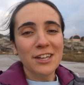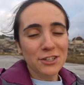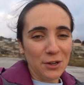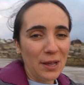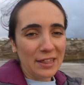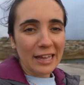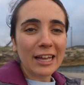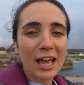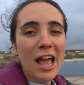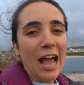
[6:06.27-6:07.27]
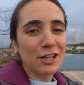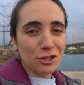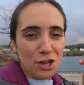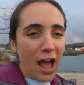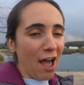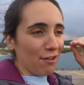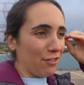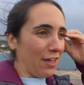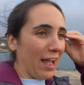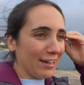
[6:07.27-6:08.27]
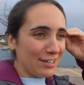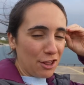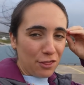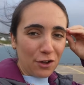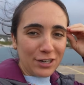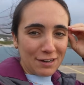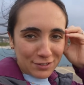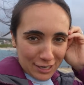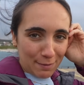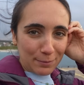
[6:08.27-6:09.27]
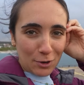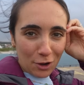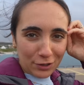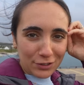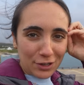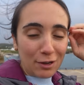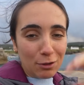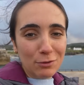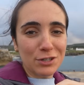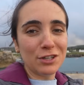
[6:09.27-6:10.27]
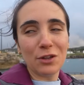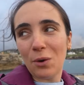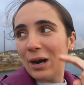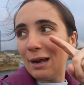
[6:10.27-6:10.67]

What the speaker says: So I think I just have that thought every time I'm closing the door.